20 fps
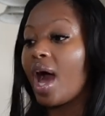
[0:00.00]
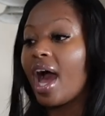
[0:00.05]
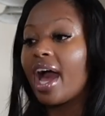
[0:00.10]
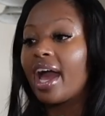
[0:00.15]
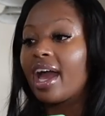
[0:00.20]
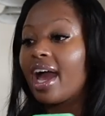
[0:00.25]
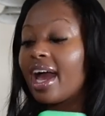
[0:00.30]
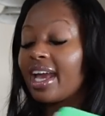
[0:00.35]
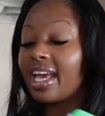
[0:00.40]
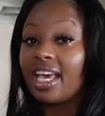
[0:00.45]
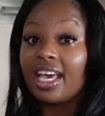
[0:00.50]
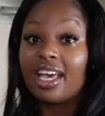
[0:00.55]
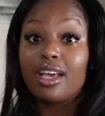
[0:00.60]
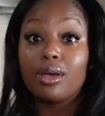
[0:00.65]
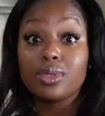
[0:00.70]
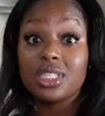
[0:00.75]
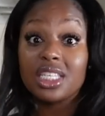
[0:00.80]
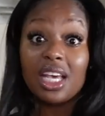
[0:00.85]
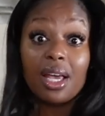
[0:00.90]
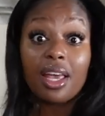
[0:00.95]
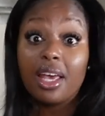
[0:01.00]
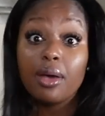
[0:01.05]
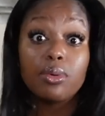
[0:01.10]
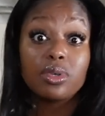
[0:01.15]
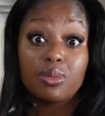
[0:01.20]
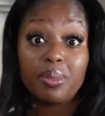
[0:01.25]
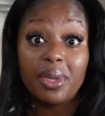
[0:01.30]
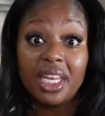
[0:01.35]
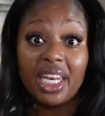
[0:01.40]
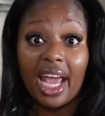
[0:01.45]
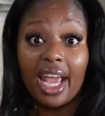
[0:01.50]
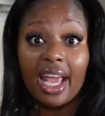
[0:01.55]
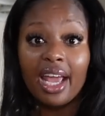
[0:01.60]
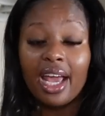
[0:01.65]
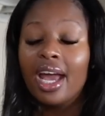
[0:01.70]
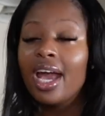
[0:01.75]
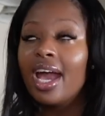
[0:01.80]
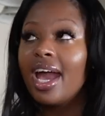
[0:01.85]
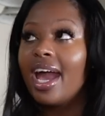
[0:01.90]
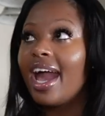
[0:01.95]
I can't. It was like, it was midnight
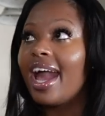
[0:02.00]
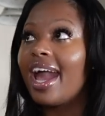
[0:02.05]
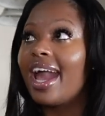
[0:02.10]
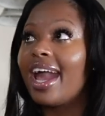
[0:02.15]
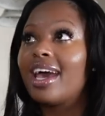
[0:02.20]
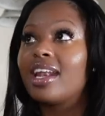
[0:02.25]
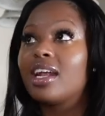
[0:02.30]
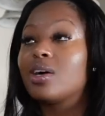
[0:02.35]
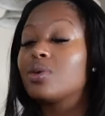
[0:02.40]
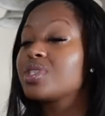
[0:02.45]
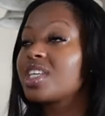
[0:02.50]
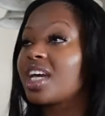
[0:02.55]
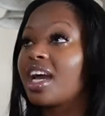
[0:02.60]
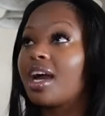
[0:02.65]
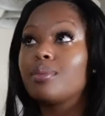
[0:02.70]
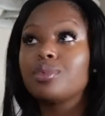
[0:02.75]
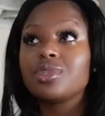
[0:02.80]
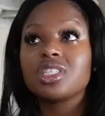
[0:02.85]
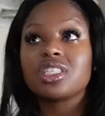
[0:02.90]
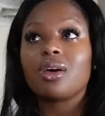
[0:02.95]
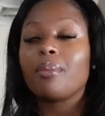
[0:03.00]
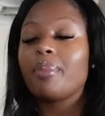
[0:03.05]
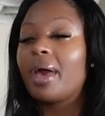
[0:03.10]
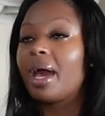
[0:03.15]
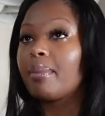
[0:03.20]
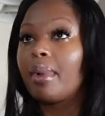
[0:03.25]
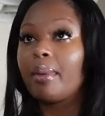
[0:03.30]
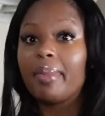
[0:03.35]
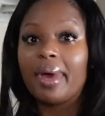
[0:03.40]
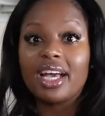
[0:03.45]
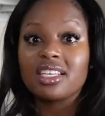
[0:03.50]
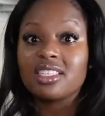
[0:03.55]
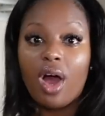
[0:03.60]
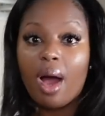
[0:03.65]
and I was like, I'm just gonna pack my bags.